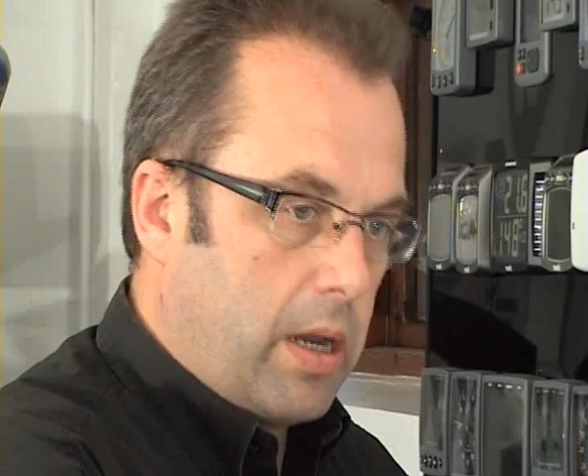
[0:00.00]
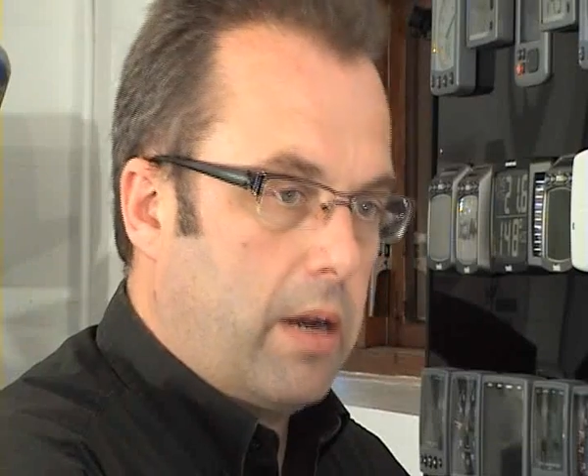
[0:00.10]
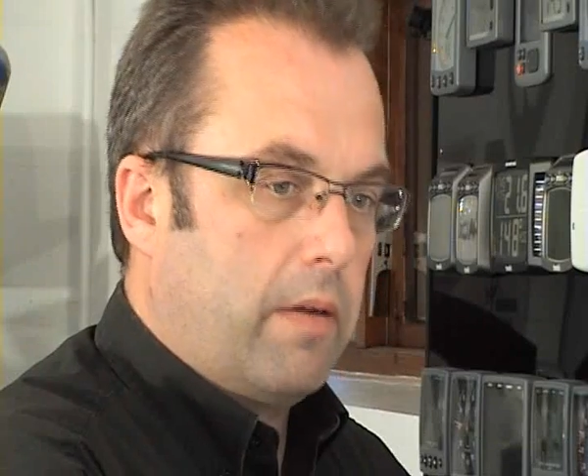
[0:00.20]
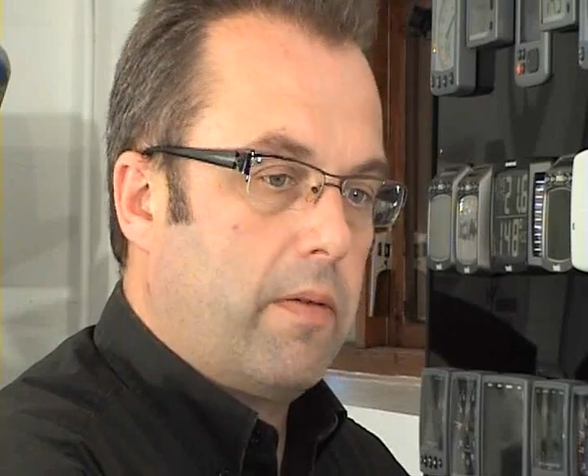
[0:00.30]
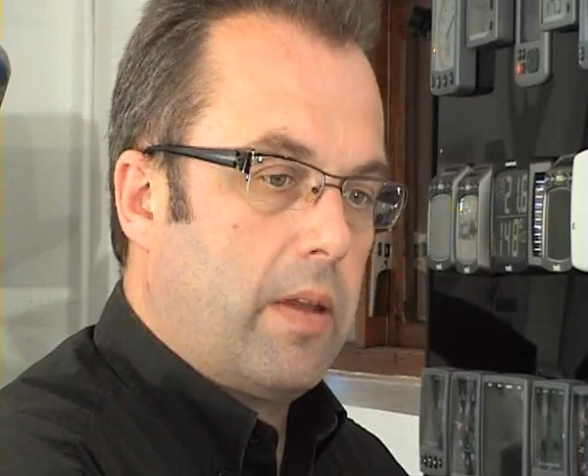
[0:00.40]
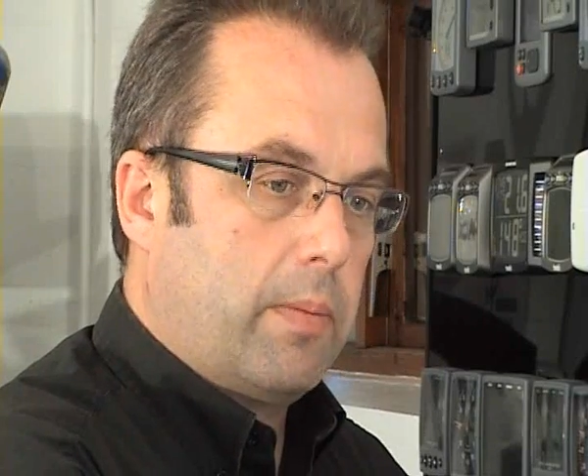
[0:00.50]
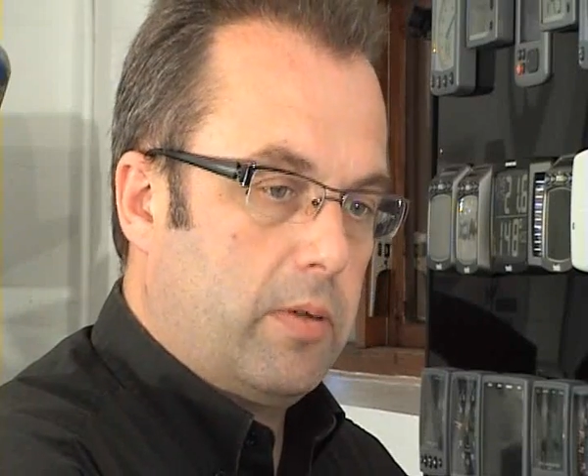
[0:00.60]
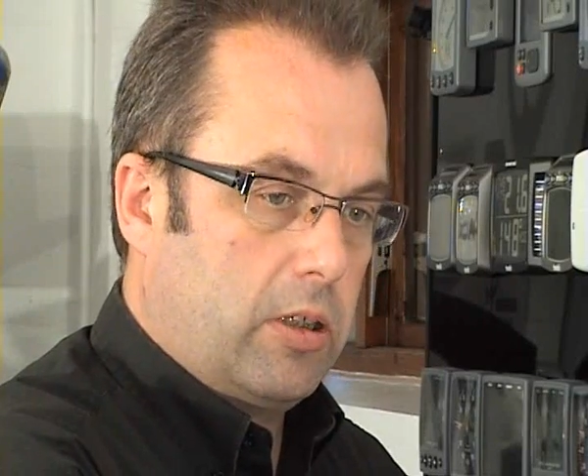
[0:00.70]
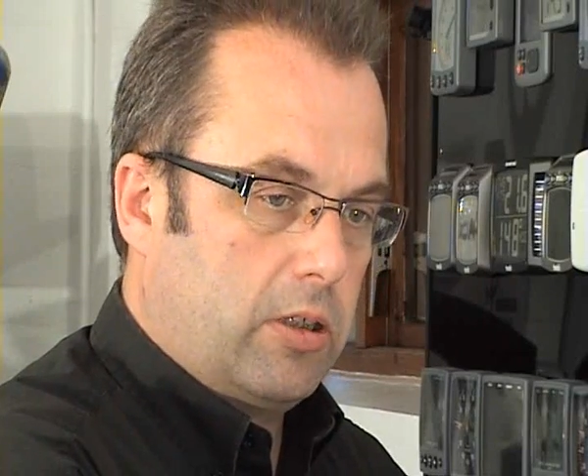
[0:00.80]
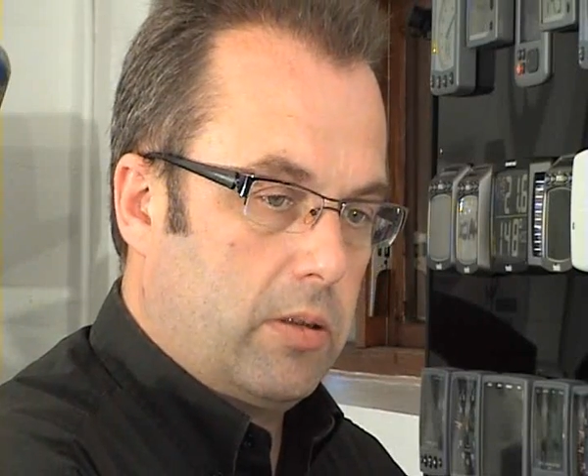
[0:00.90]
the bearing from that
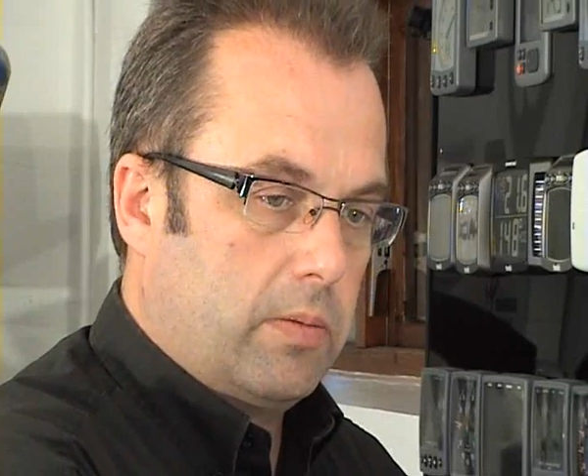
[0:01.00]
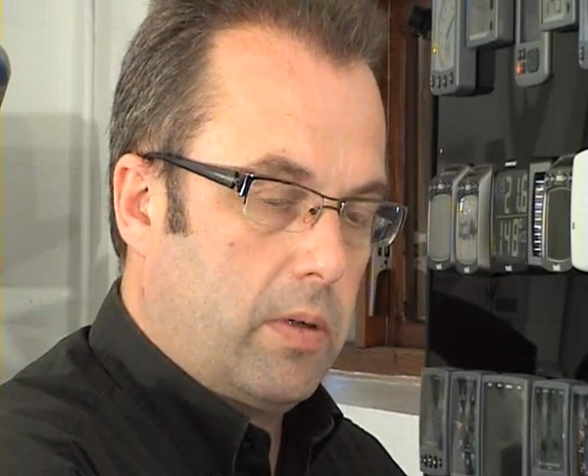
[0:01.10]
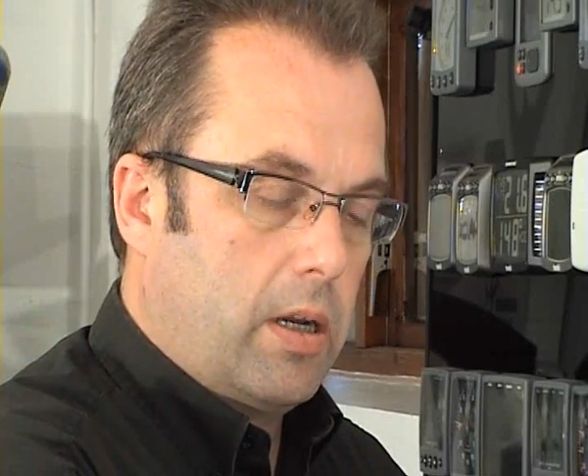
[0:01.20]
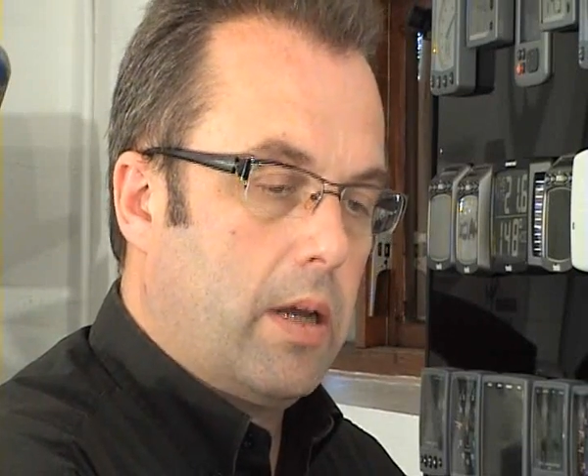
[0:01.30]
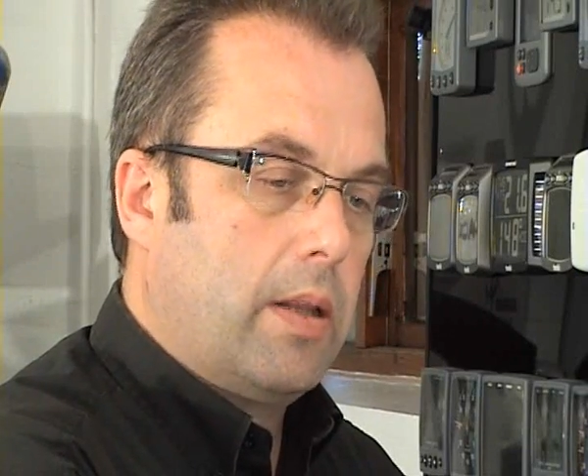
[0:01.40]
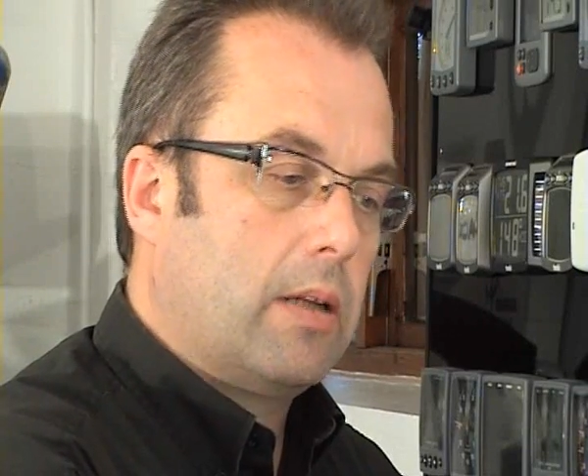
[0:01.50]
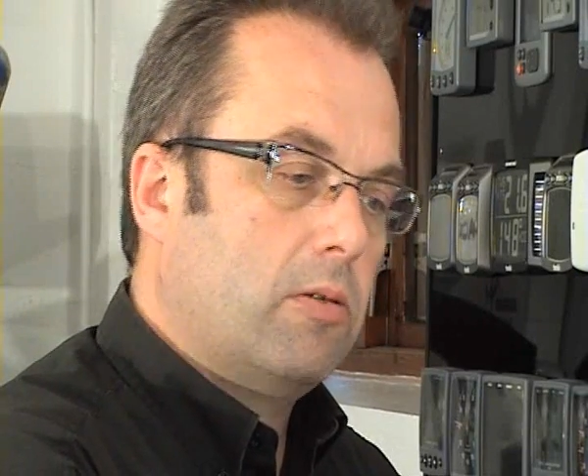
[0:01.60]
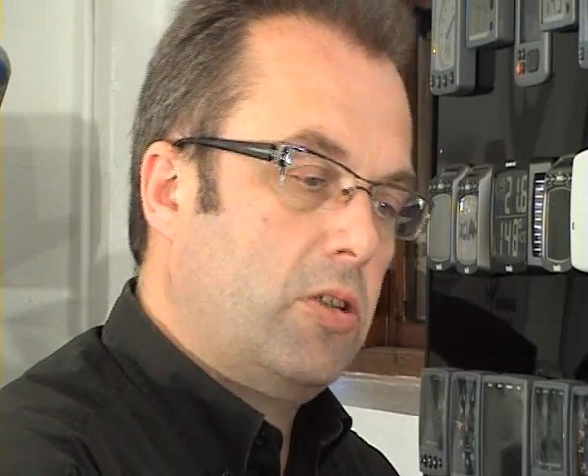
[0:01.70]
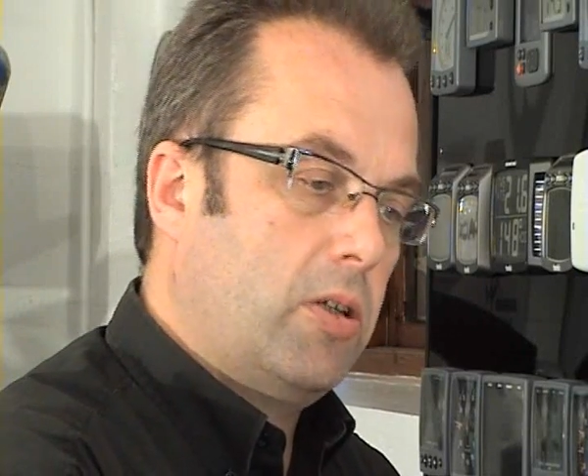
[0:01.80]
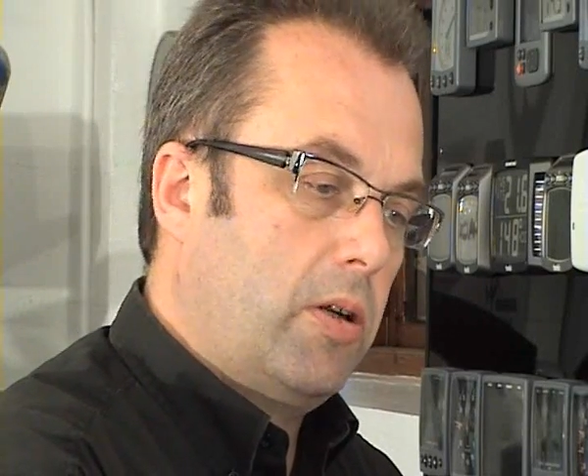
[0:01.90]
position, and that will
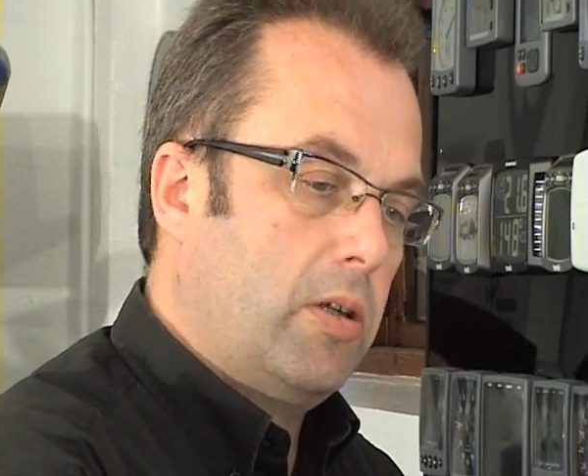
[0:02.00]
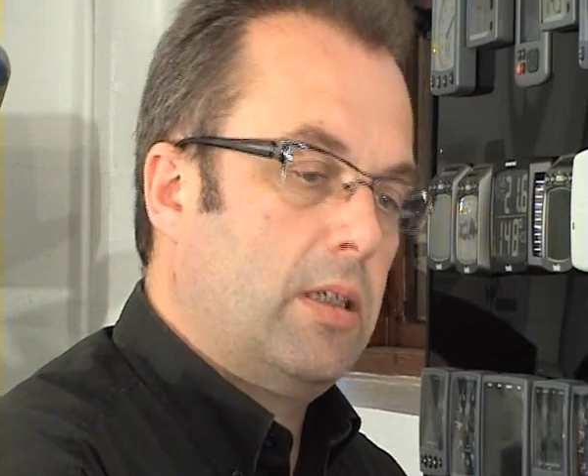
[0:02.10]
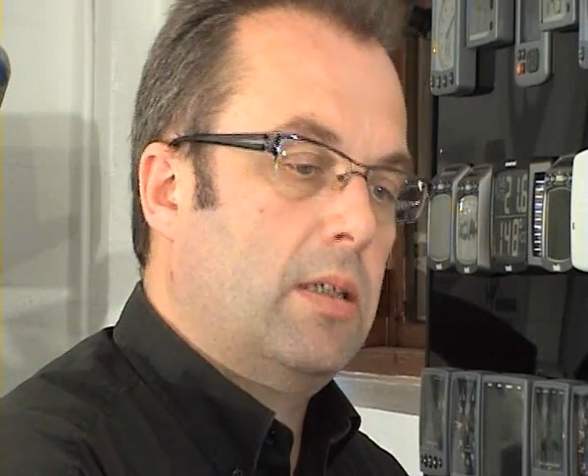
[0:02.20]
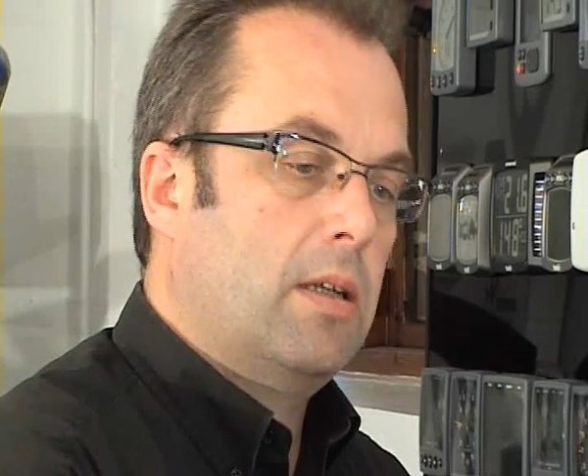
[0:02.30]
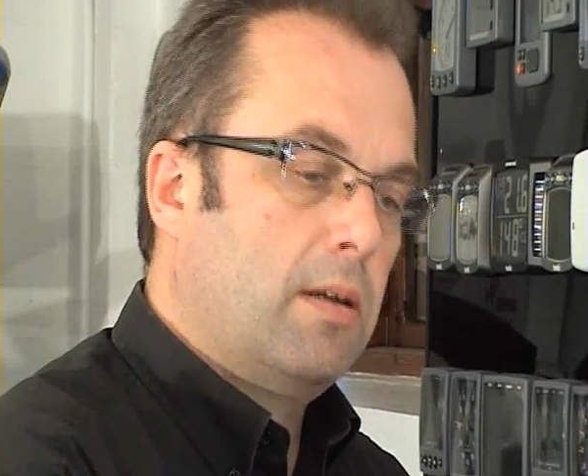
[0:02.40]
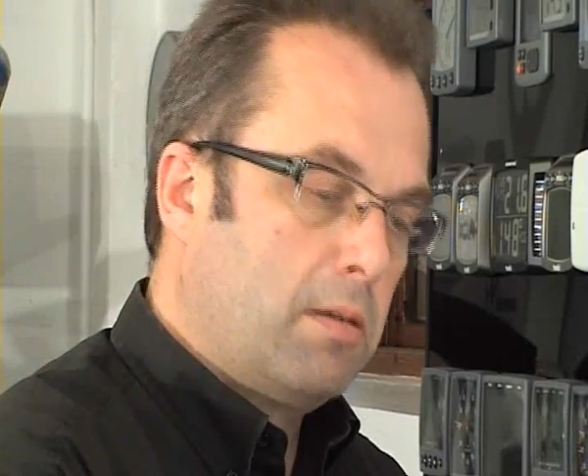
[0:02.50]
show you it in